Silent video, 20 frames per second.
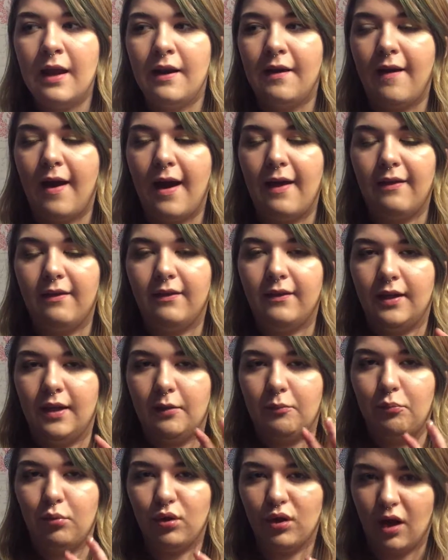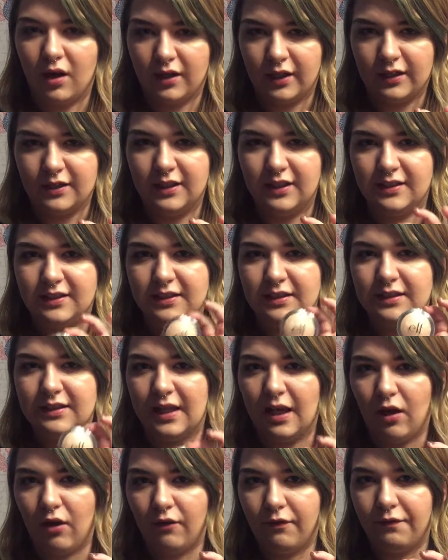not the product
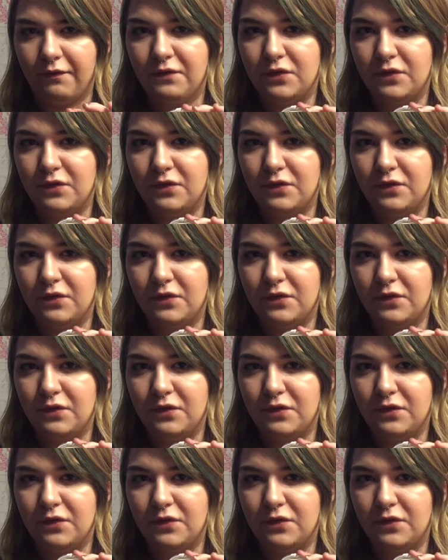itself.